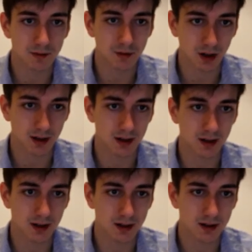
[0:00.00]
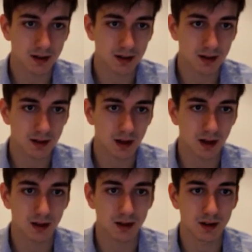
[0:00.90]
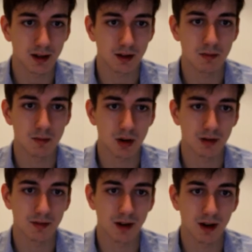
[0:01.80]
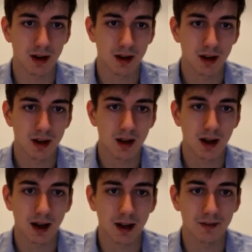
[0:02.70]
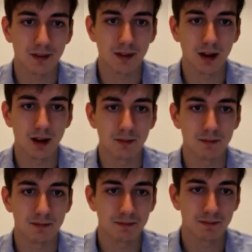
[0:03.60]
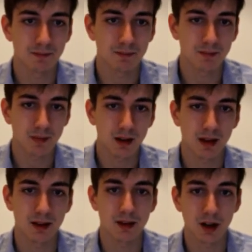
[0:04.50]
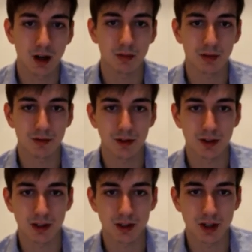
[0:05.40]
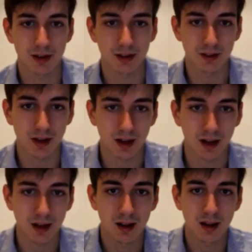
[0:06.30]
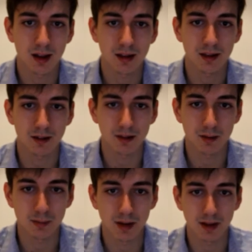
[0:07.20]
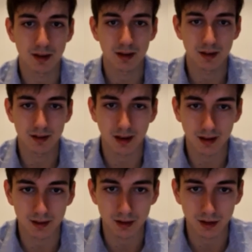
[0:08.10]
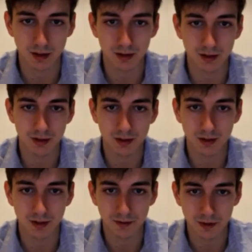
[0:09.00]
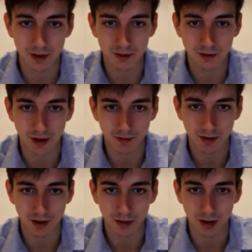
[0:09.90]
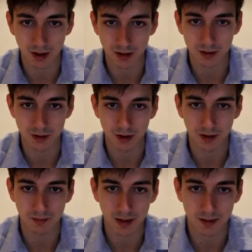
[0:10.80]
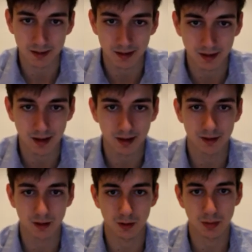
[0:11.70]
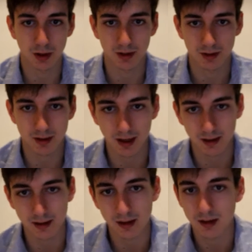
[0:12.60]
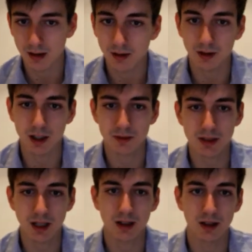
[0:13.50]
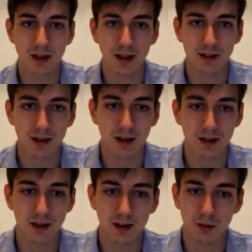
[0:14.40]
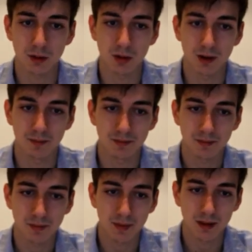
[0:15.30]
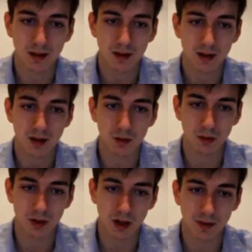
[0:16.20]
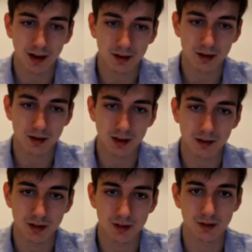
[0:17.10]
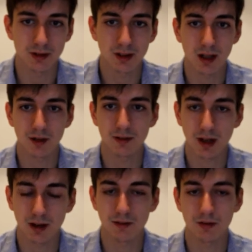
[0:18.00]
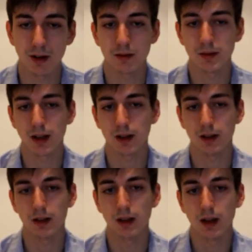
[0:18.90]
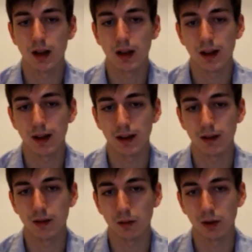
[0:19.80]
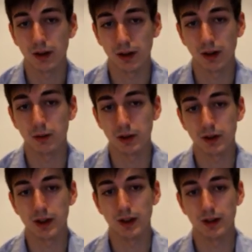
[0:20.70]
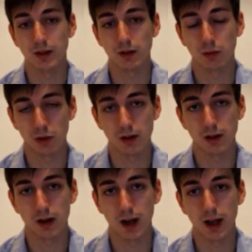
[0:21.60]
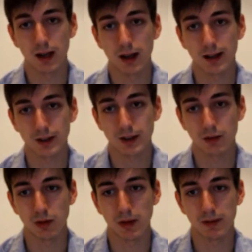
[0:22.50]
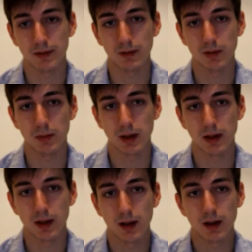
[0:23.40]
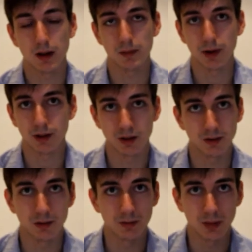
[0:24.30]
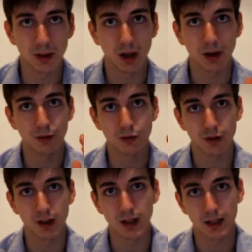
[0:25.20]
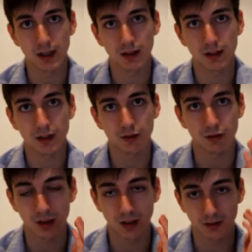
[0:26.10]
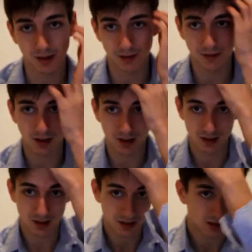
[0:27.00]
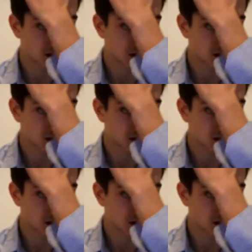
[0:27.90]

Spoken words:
right click, you click on modify, and interpret footage, and then there is a bit that it says use the footage frame rate, or like use your own basically, and so you put in 10 frames per second and that's it, and then it will go back to the original state of 10 frames per second, which is what I actually want my film to be, opposed to be going really fast.